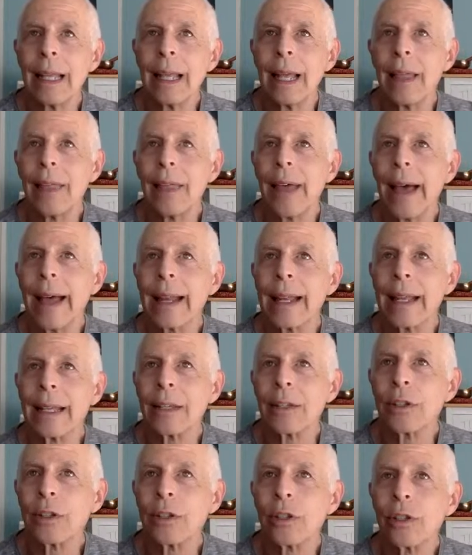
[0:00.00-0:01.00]
And that
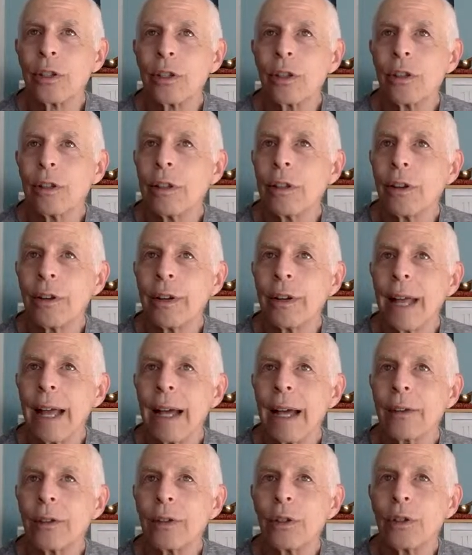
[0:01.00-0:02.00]
is to learn
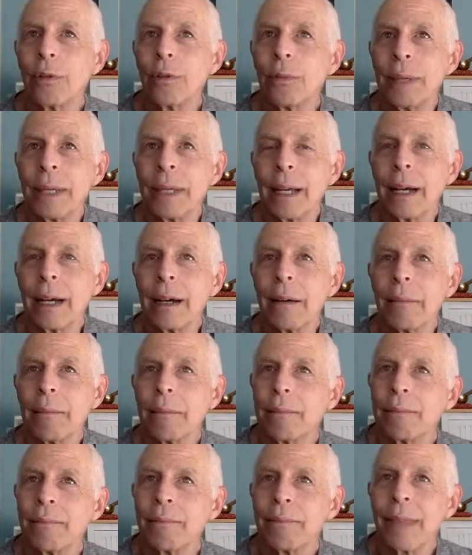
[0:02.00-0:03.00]
how to
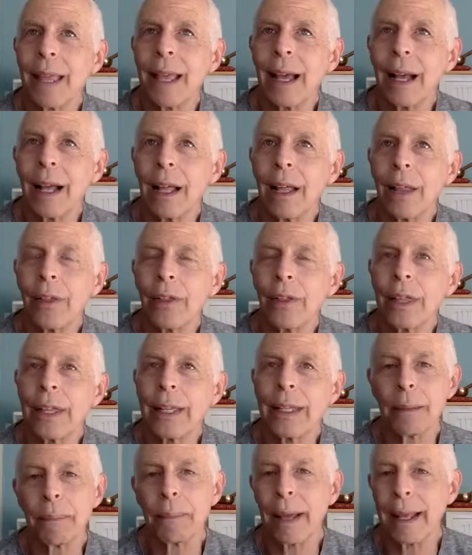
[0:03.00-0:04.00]
become
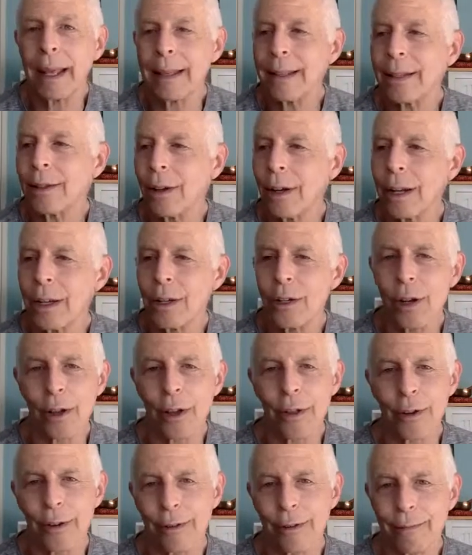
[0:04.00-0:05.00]
healthfully dependent on each
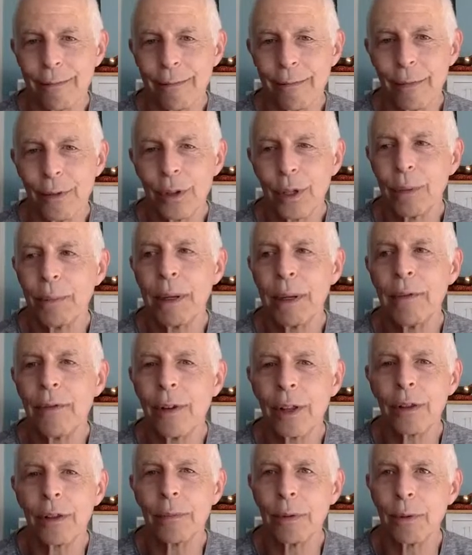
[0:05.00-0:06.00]
other, to be
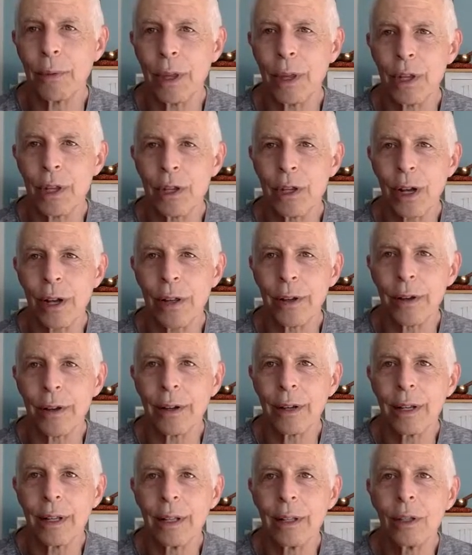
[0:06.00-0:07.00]
vulnerable with each other,
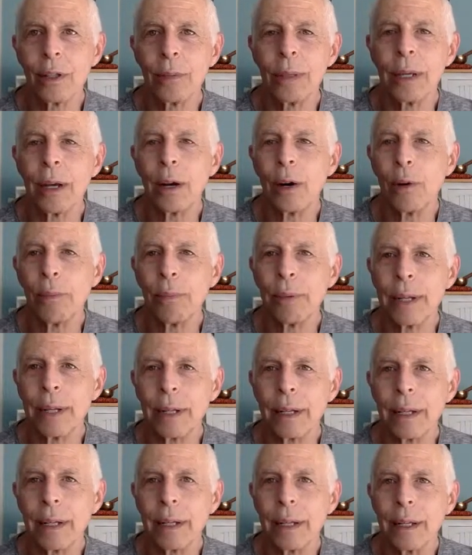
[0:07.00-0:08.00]
to be open.
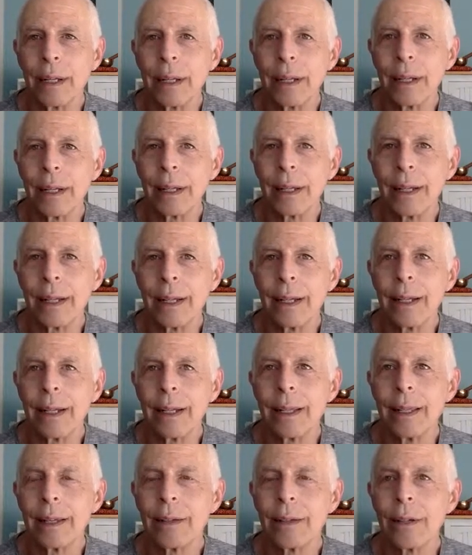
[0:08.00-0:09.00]

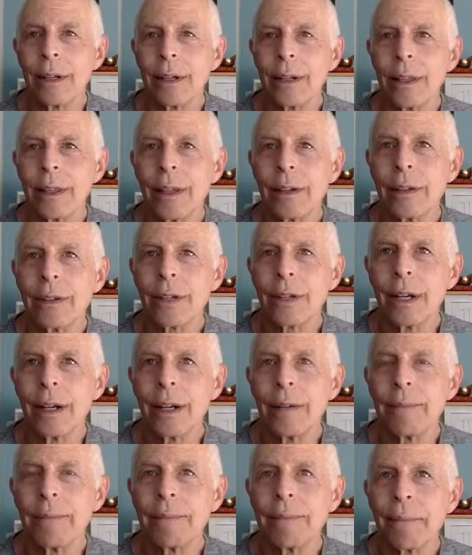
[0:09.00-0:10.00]
There's
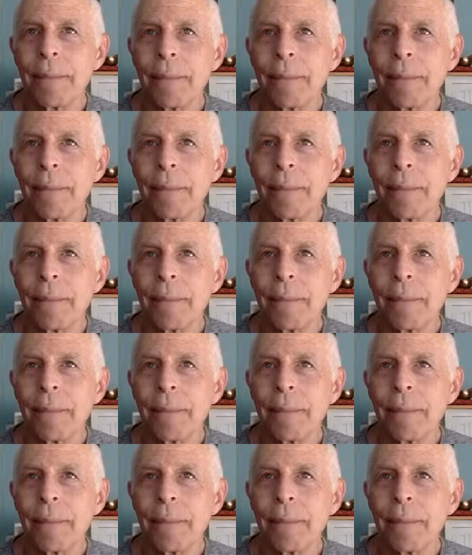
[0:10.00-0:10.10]
a